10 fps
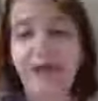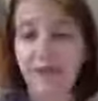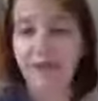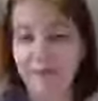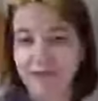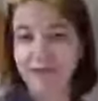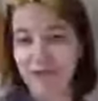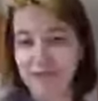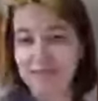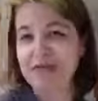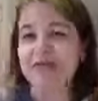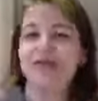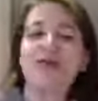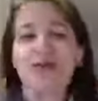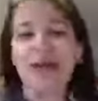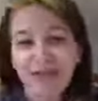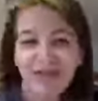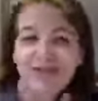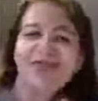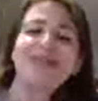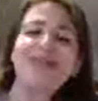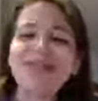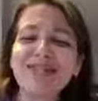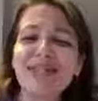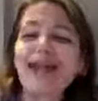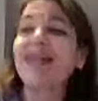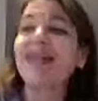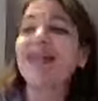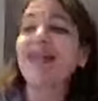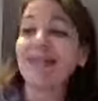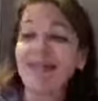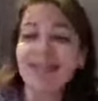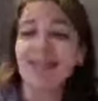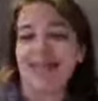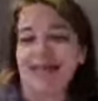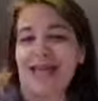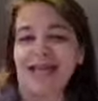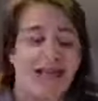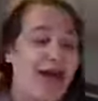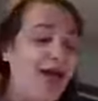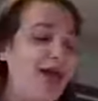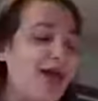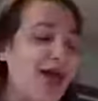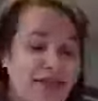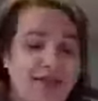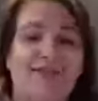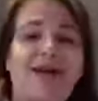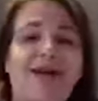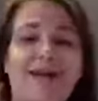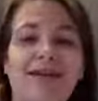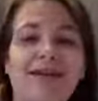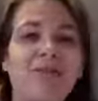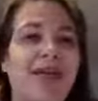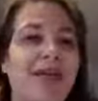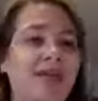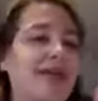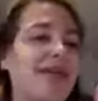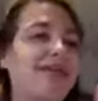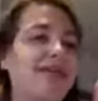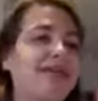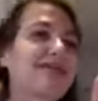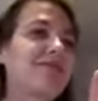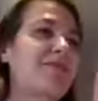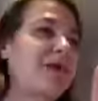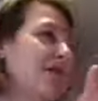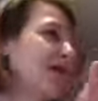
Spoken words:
is what I love about this recipe. It was so like loosey-goosey. Literally, it says, add the vodka. Hang on, I gotta sneeze because of the